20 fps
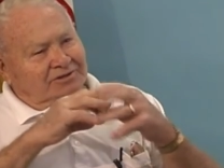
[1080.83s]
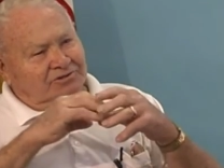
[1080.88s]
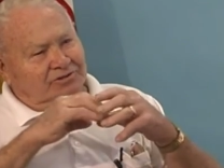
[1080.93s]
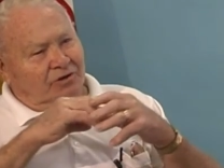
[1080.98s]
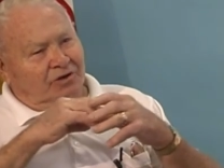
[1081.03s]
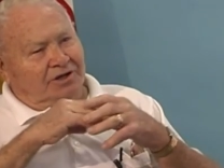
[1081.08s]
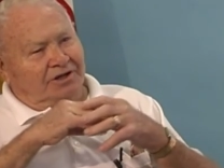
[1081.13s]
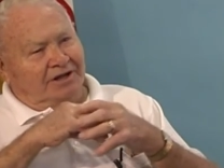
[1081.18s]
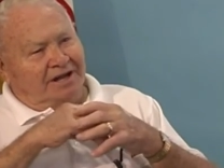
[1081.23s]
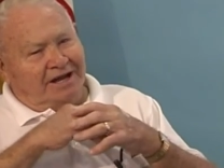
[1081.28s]

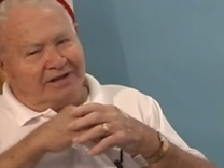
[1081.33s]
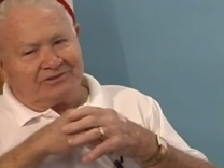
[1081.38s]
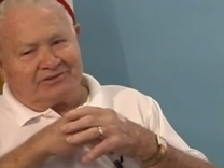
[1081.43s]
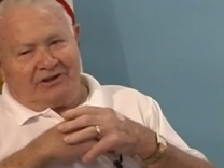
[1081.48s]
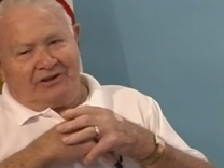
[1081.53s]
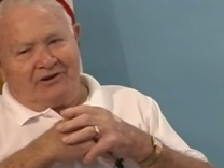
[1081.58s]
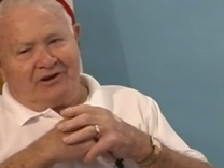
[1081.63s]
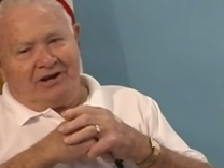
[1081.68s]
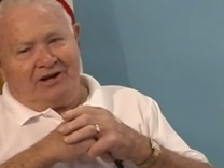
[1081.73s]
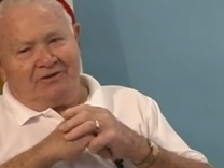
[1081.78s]
joined the
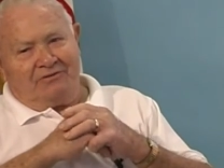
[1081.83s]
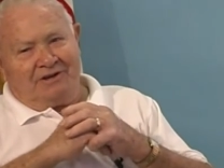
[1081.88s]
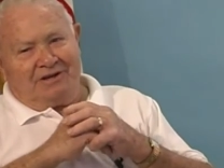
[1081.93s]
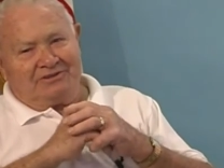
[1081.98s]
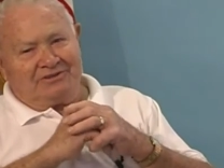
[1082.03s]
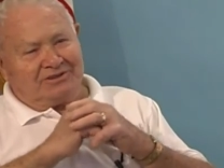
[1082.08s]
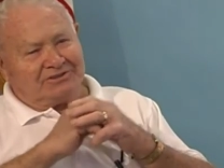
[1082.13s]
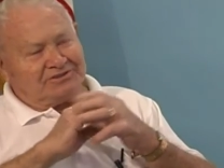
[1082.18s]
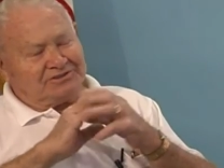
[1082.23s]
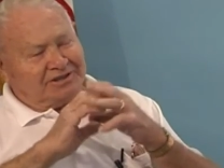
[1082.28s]
National Guard when
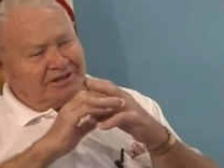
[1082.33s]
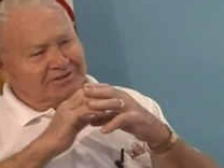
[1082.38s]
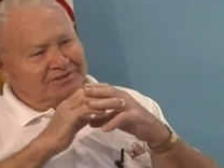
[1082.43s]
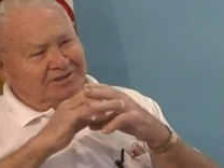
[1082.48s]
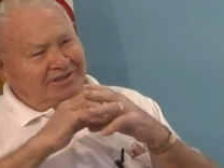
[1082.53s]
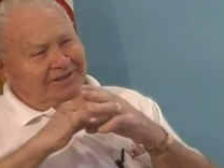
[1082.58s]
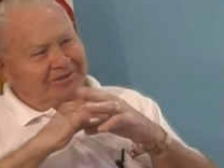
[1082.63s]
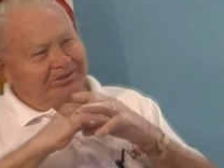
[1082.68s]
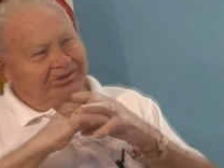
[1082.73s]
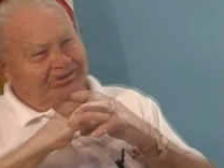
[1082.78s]
I was just
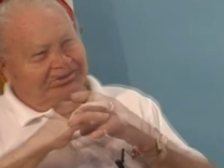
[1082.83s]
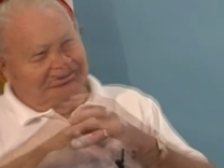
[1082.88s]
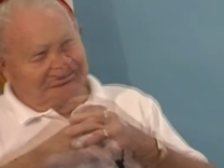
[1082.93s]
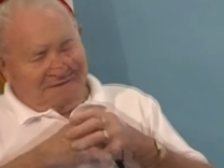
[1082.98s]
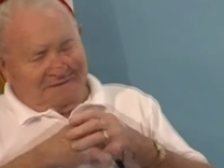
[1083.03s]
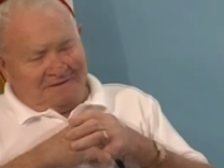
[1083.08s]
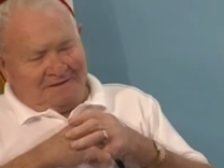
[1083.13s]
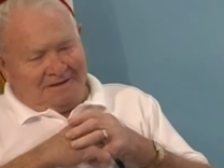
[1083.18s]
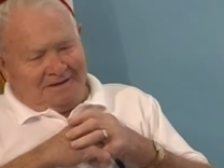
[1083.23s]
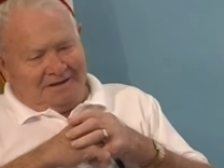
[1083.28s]
16 years
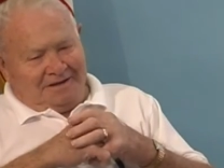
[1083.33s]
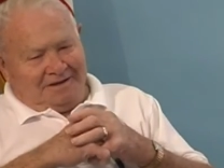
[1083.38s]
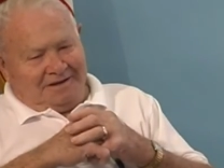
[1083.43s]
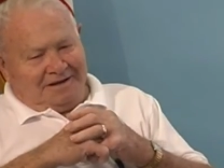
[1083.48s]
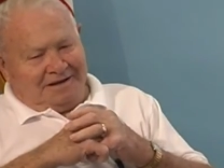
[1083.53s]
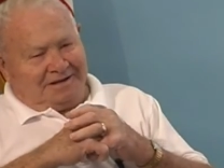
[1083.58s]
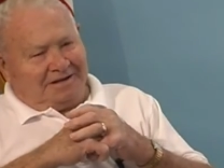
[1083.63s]
old. I